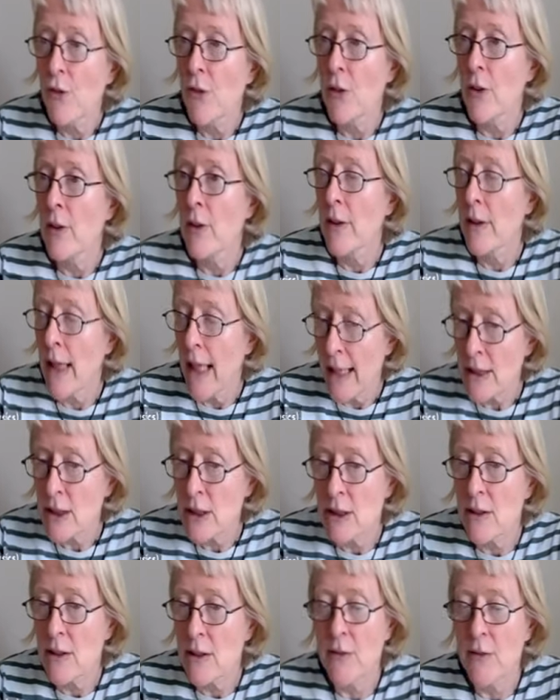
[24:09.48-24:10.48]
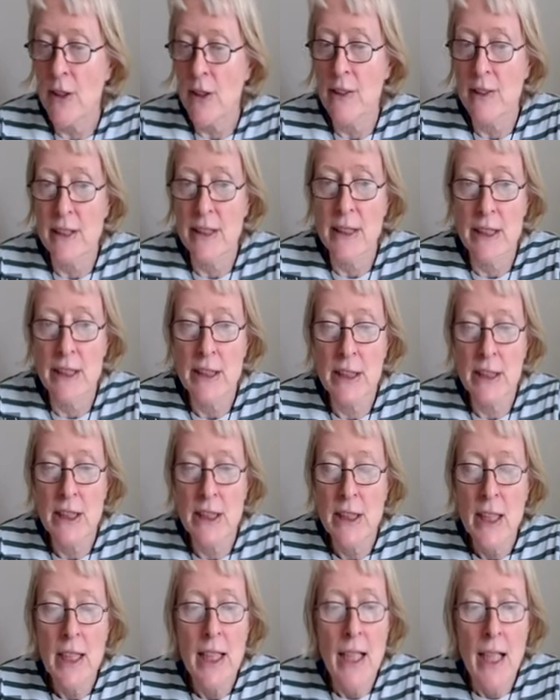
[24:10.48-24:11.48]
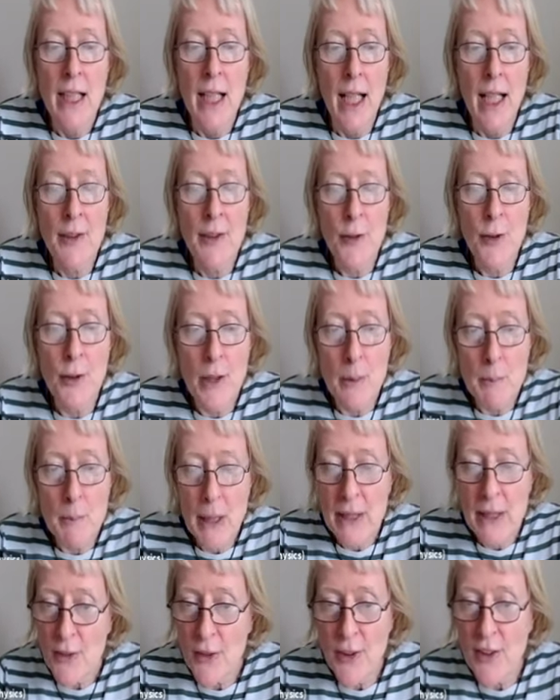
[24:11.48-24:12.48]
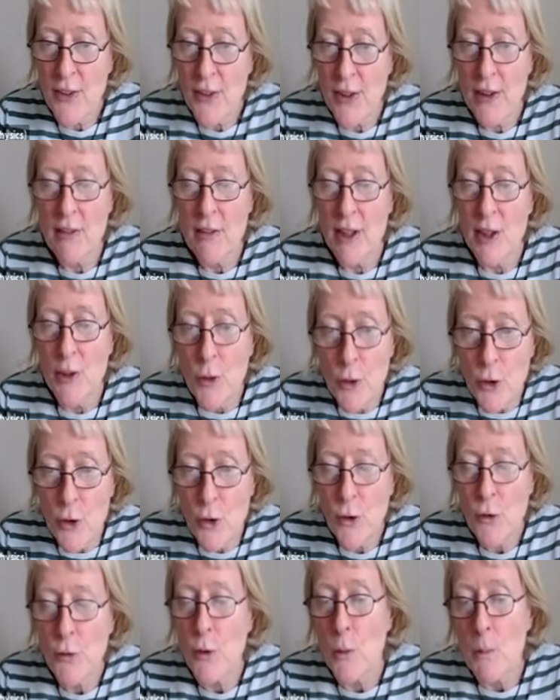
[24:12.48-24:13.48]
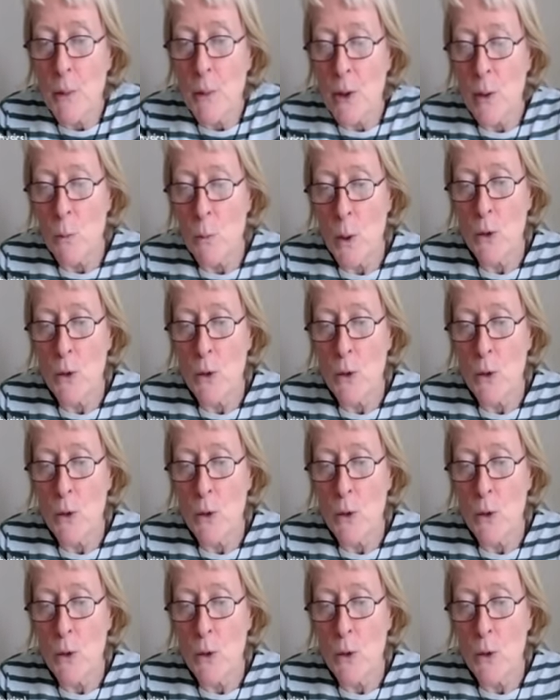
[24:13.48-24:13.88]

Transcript: for an actual advantage. And so complexity theory is useful, but it